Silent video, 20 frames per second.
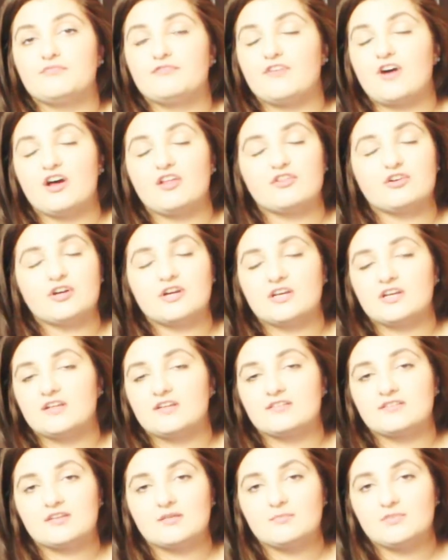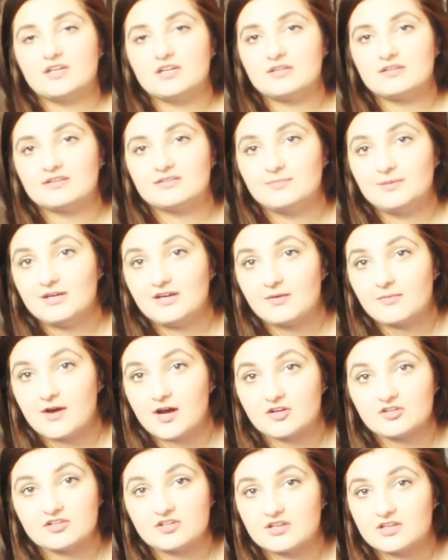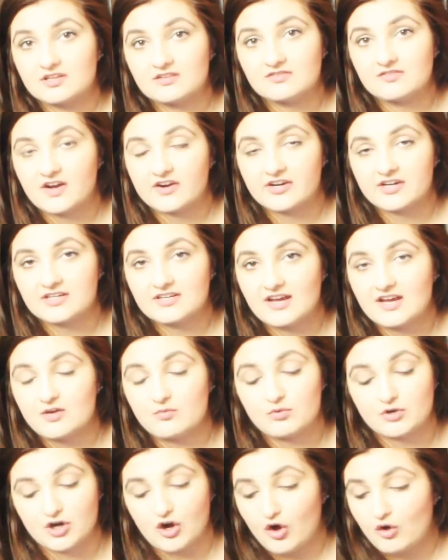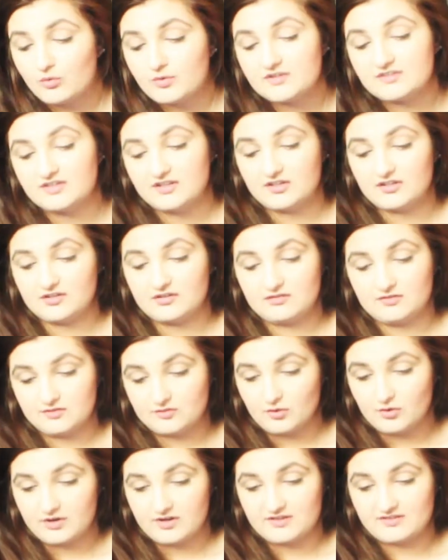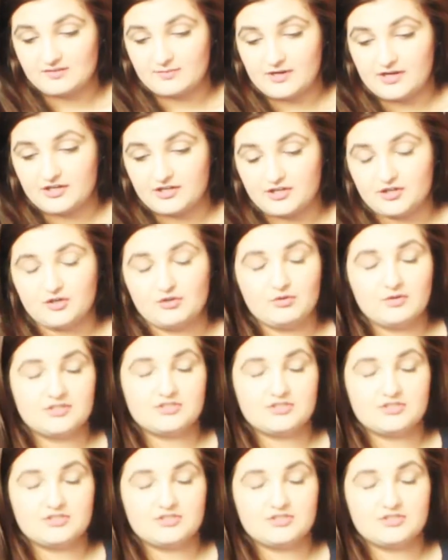father and his siblings speak about till this very day. We're always hearing stories about it. You know,